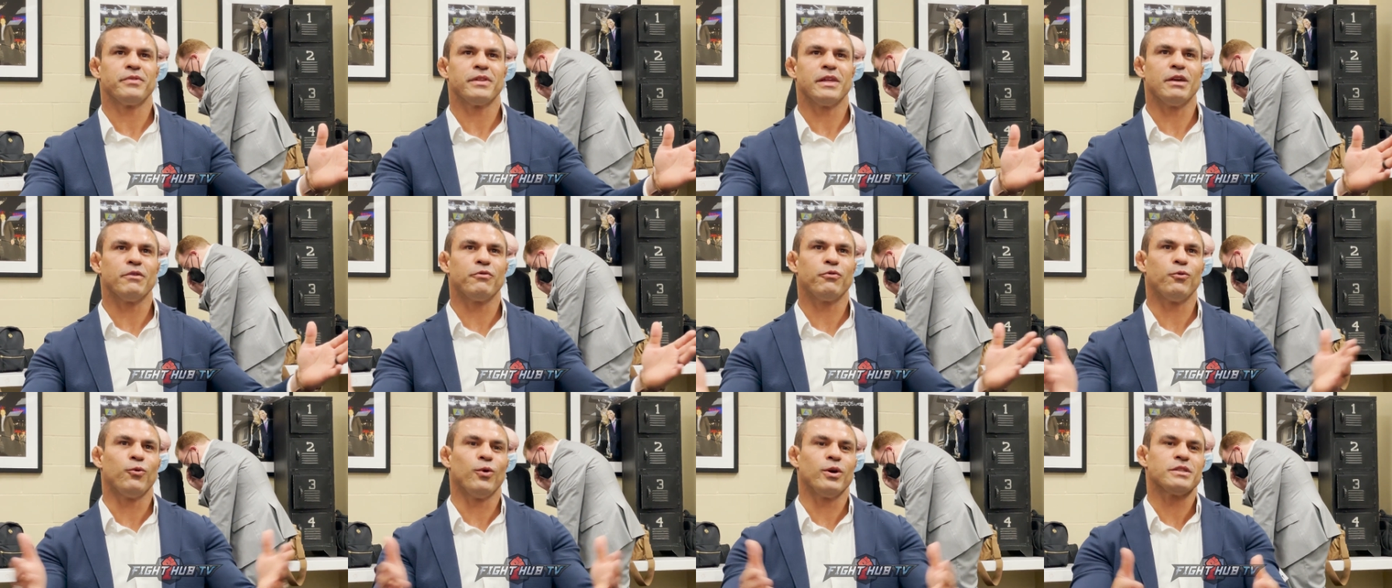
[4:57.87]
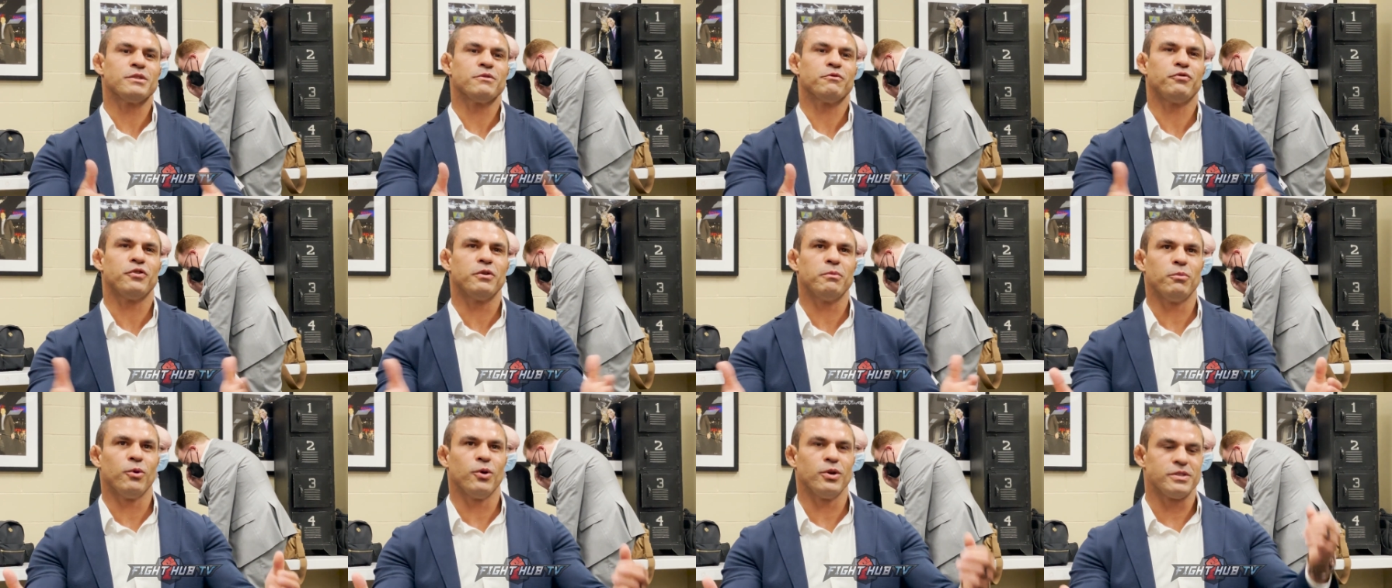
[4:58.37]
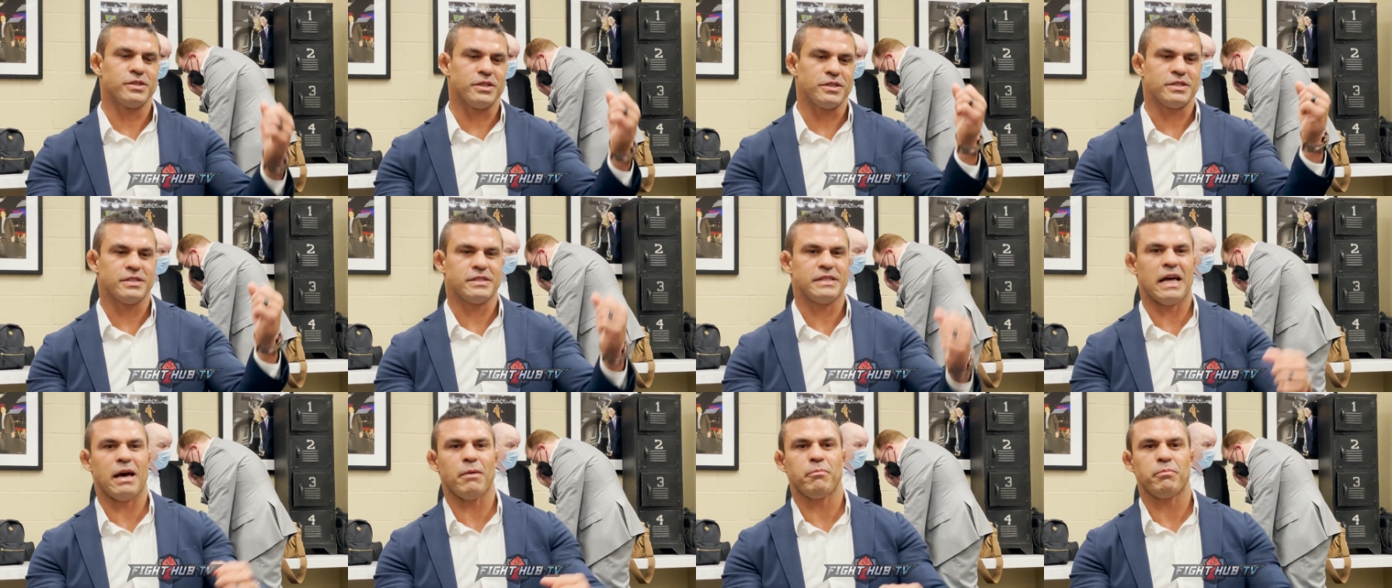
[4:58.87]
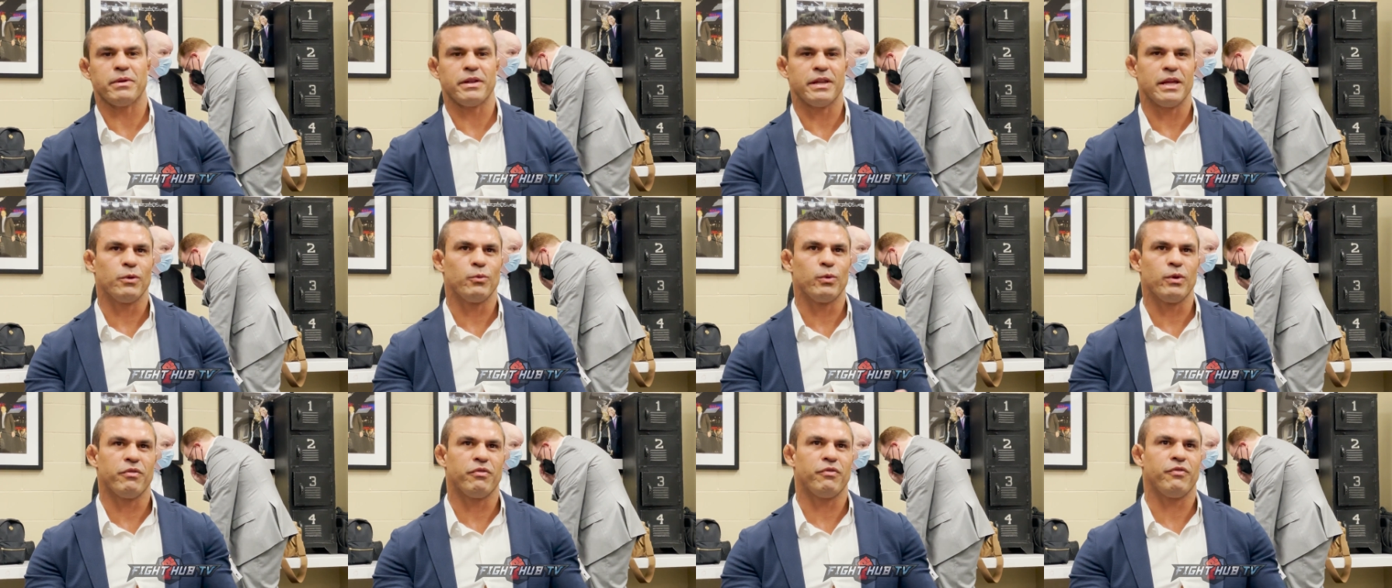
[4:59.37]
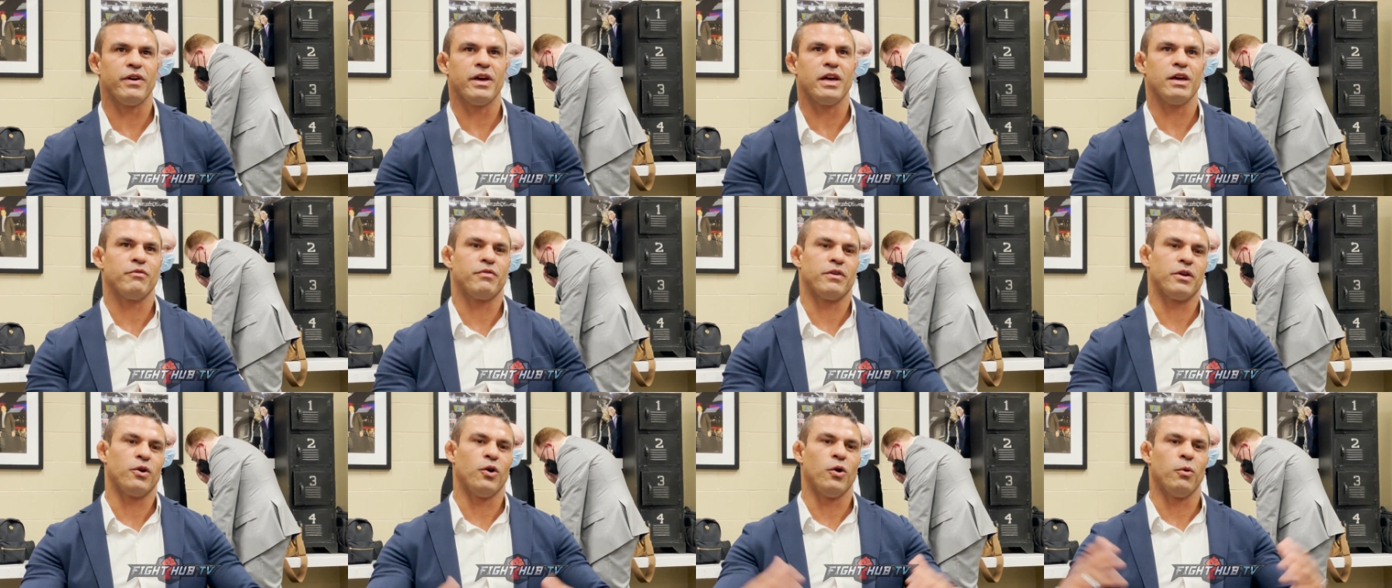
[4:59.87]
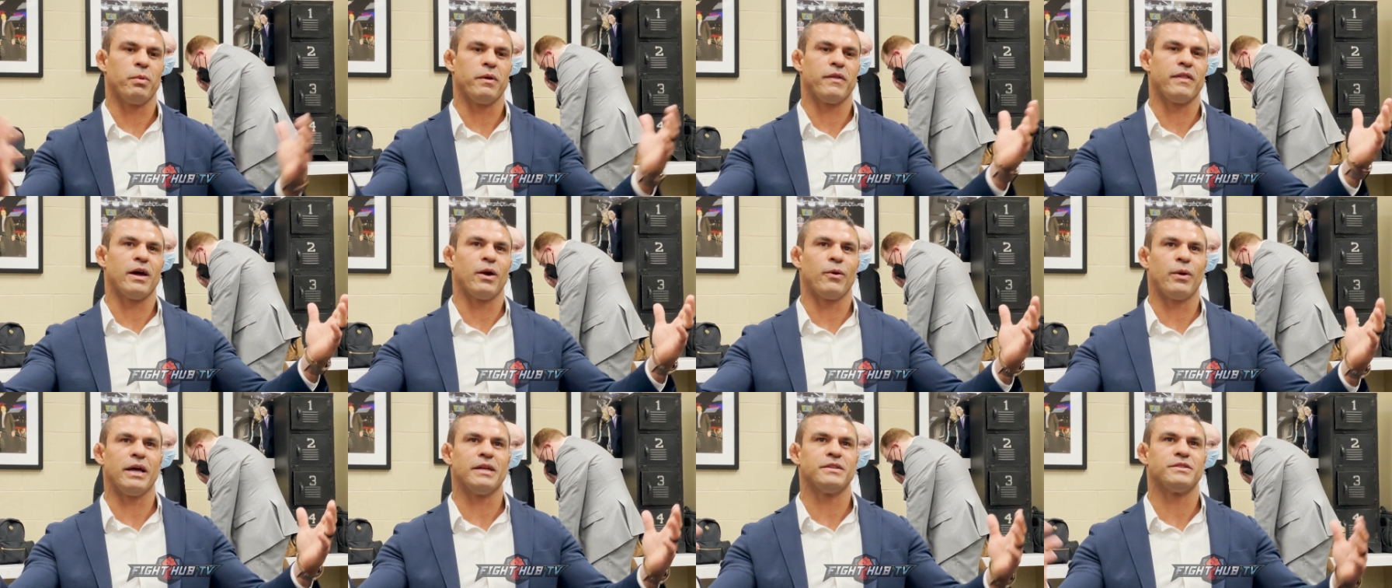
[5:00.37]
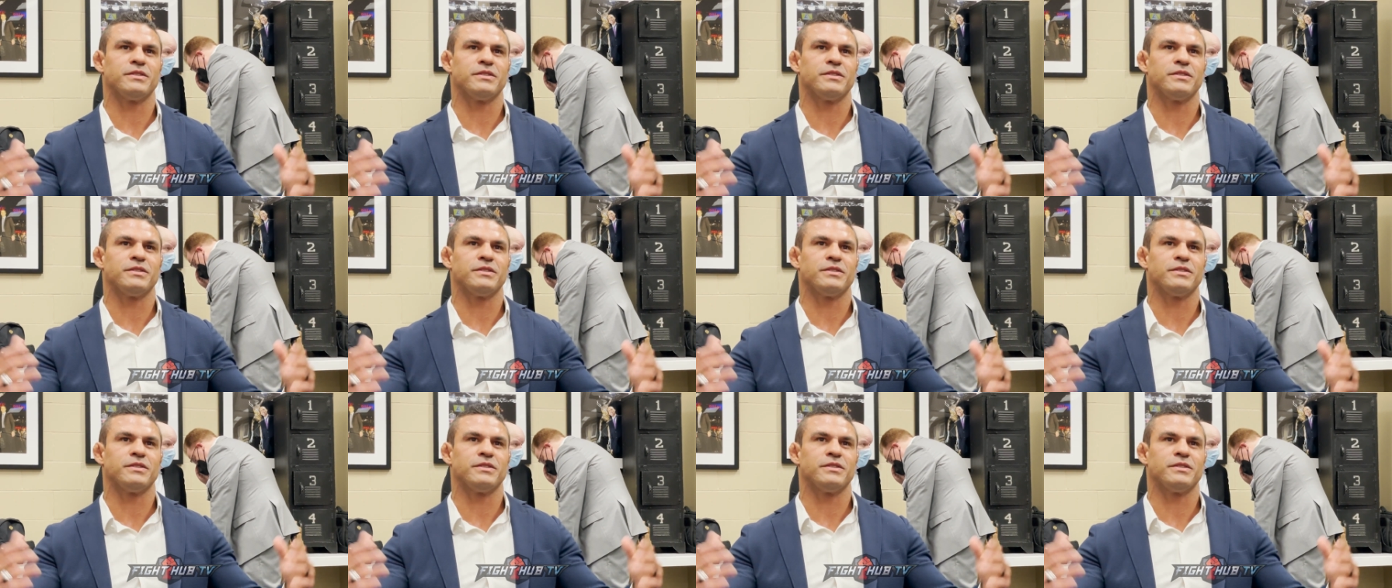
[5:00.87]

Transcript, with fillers: If it wasn't for Moses snapping in with faith and opening that Red